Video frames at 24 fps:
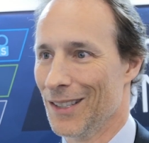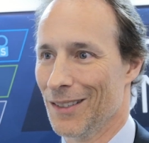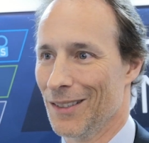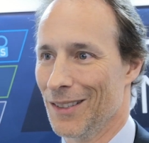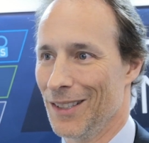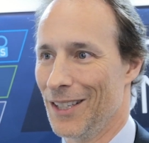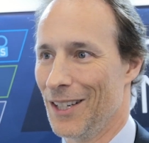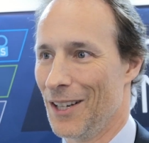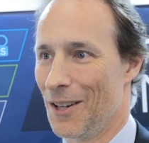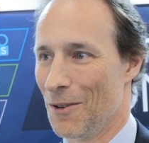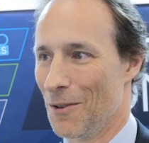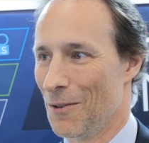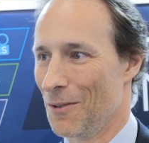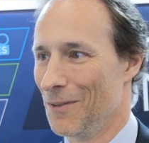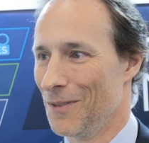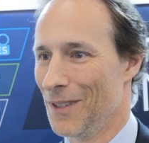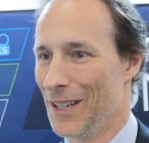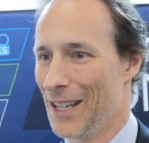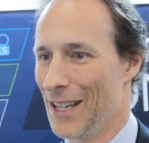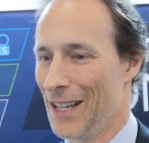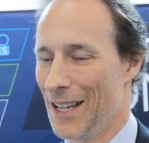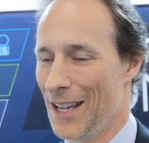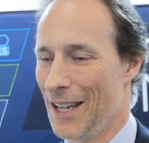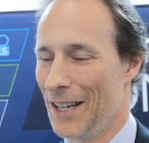
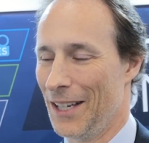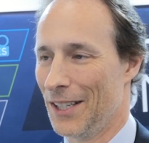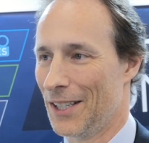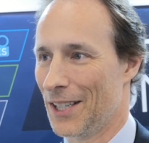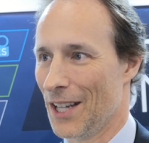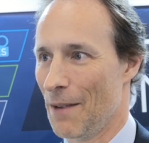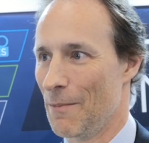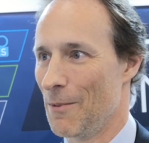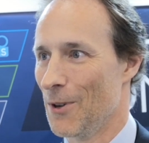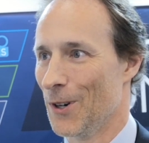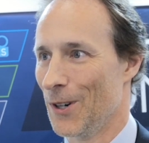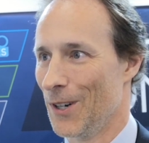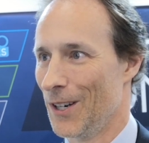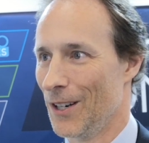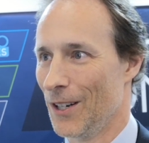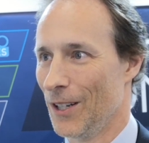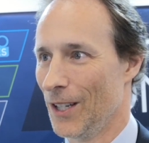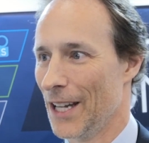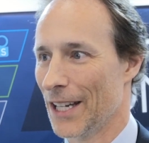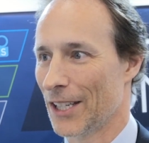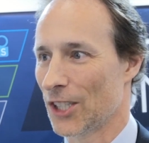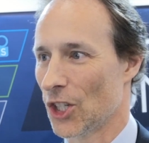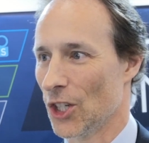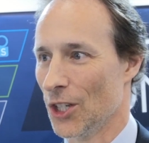Anytime you're in an
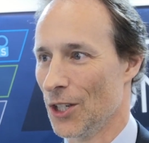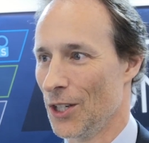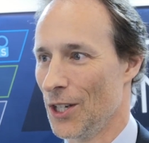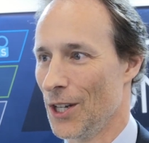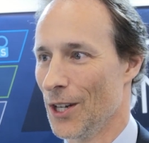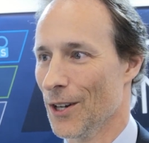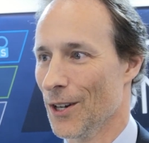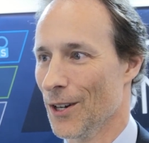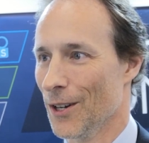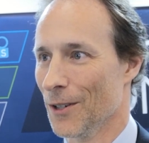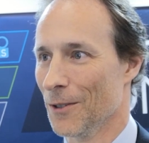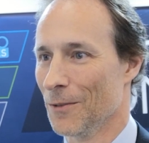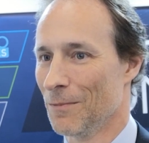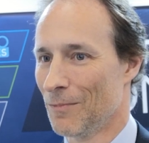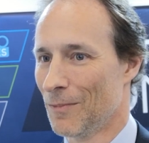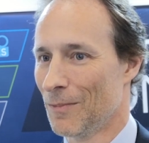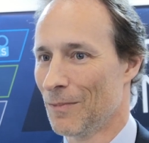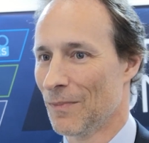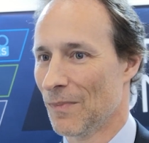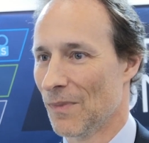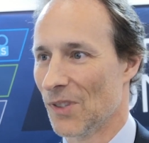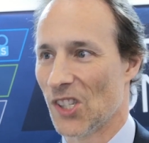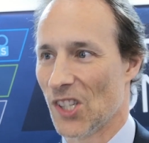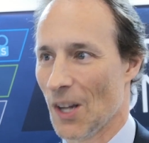election year,
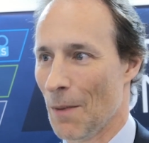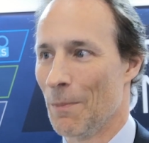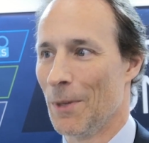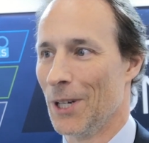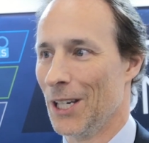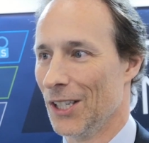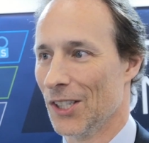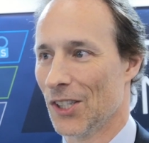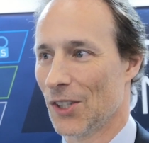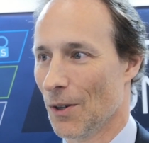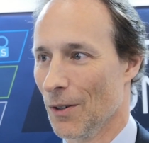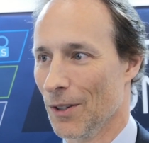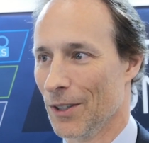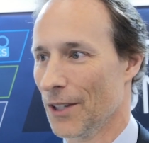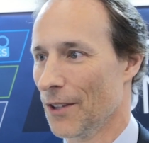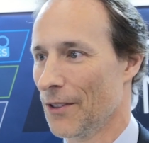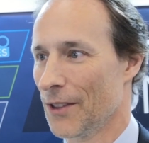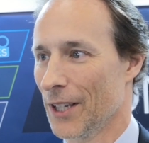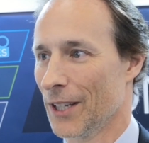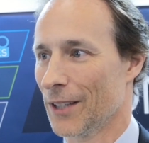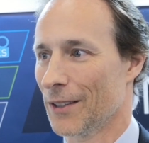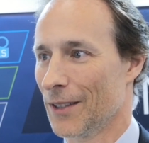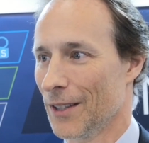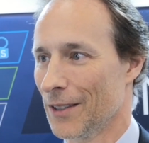somebody's going to
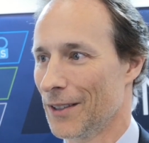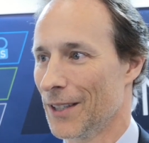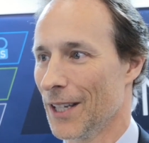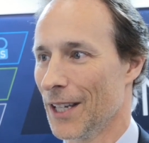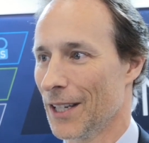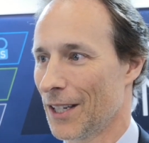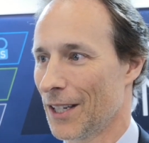think that they